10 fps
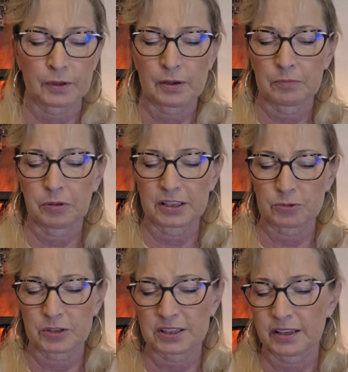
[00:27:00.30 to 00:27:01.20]
plus
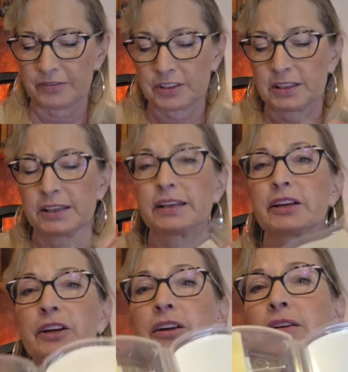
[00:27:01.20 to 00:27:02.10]
what's left in
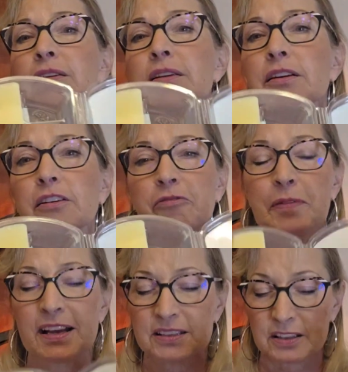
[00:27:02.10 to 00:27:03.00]
here, of
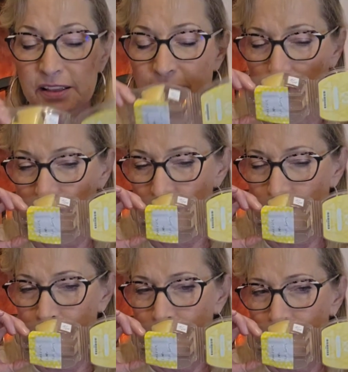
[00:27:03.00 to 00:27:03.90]
pastelitos.
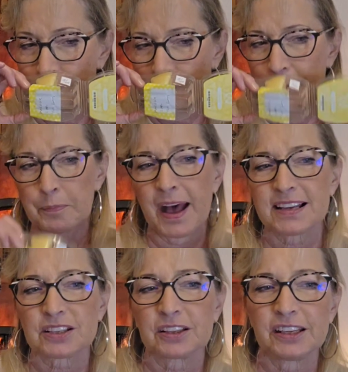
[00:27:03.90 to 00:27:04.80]
And
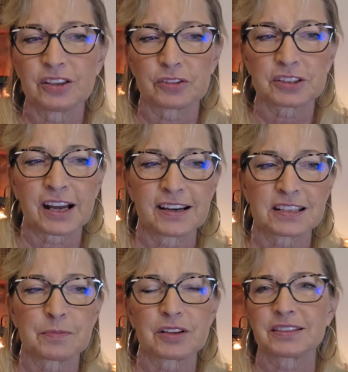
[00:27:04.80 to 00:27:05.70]
pastelitos kind of
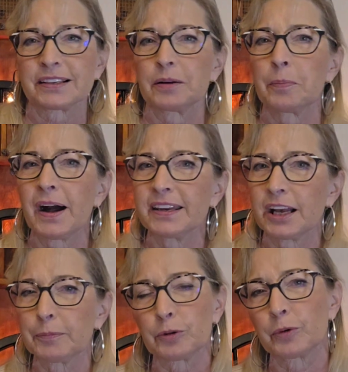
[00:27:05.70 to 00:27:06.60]
smells like a
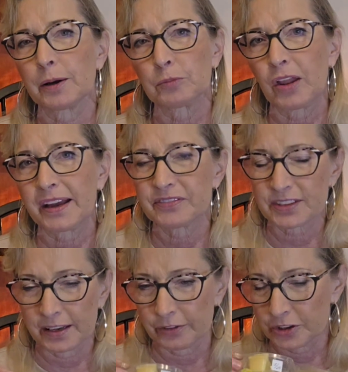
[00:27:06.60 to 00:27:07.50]
pineapple rum
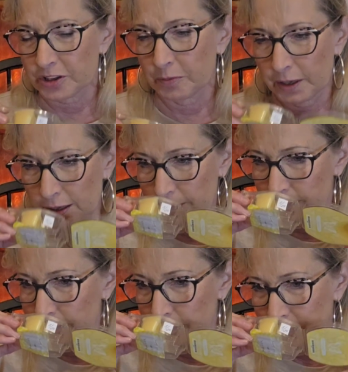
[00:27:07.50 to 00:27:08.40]
lifesaver to me.
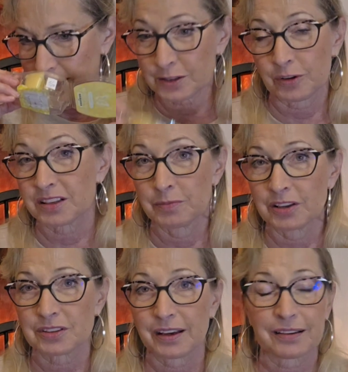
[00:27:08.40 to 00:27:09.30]
That's what it
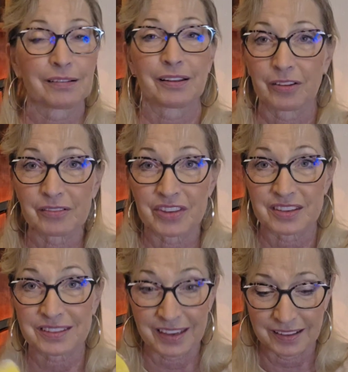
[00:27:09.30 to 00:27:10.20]
smells like. I love this
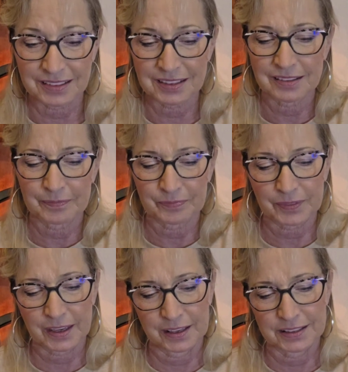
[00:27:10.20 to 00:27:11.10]
scent.
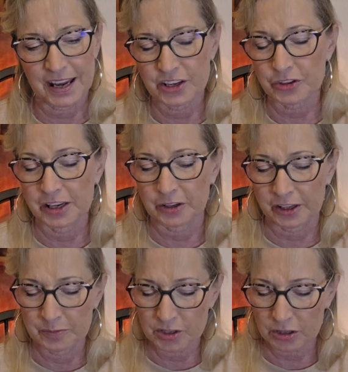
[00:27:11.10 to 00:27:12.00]
And tangerine
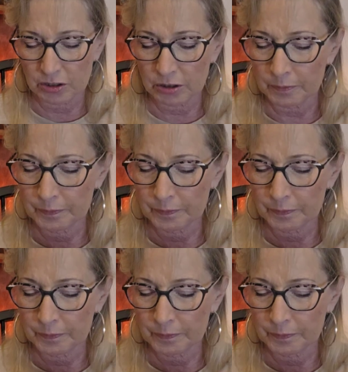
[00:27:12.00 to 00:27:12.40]
creamsicle,